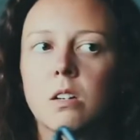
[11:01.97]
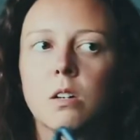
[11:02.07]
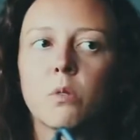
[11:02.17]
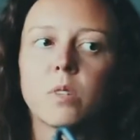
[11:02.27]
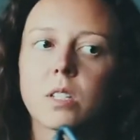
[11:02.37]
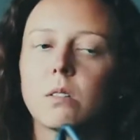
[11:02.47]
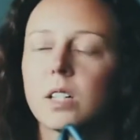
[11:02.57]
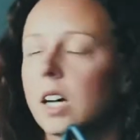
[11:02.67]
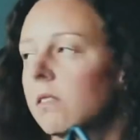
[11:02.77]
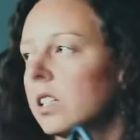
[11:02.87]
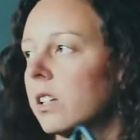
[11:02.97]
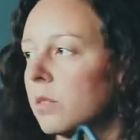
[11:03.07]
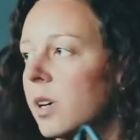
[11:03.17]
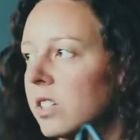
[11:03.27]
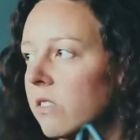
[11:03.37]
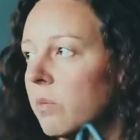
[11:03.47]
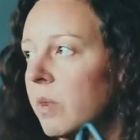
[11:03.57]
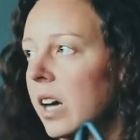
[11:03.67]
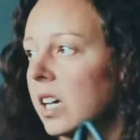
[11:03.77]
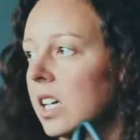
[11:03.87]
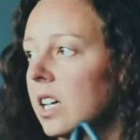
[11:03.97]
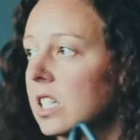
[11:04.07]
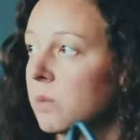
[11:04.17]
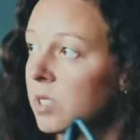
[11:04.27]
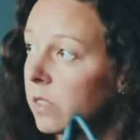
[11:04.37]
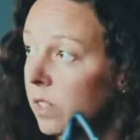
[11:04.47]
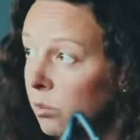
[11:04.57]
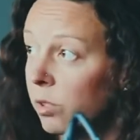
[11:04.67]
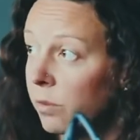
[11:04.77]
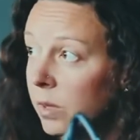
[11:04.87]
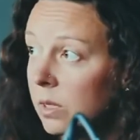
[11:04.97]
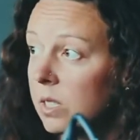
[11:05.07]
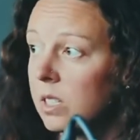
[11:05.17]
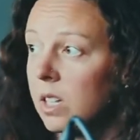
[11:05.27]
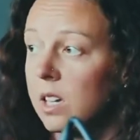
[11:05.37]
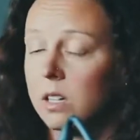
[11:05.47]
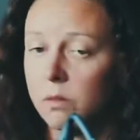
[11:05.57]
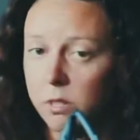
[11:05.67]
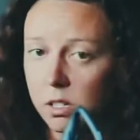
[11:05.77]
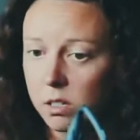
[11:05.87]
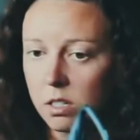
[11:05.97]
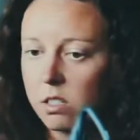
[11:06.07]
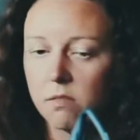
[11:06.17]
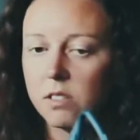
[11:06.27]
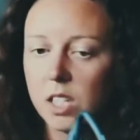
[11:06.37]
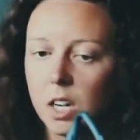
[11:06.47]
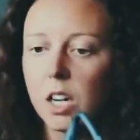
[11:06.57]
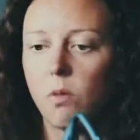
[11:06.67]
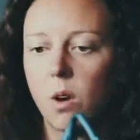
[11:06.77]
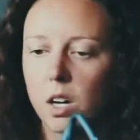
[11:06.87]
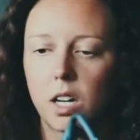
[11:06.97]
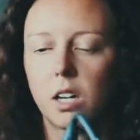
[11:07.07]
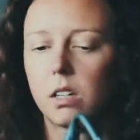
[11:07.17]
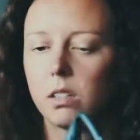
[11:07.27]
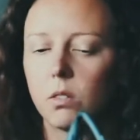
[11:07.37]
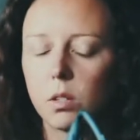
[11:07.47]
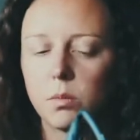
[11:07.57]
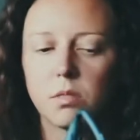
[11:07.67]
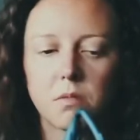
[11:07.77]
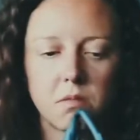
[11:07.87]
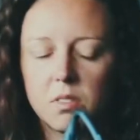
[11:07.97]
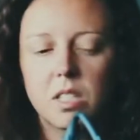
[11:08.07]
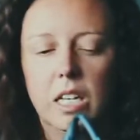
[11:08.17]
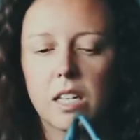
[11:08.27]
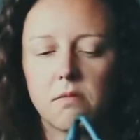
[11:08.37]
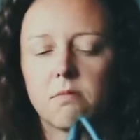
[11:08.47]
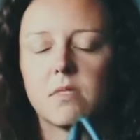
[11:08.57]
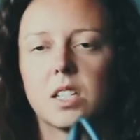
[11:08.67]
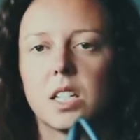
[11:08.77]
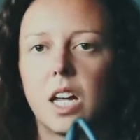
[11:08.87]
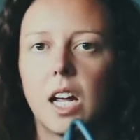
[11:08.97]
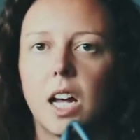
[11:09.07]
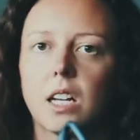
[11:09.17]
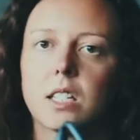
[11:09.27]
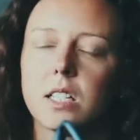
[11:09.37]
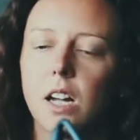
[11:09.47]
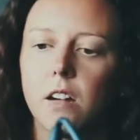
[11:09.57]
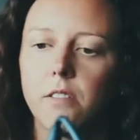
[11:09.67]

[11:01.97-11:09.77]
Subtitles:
what's going on with the other parts of your body in specific movements and when you're just standing, walking, normal day to day kind of stuff.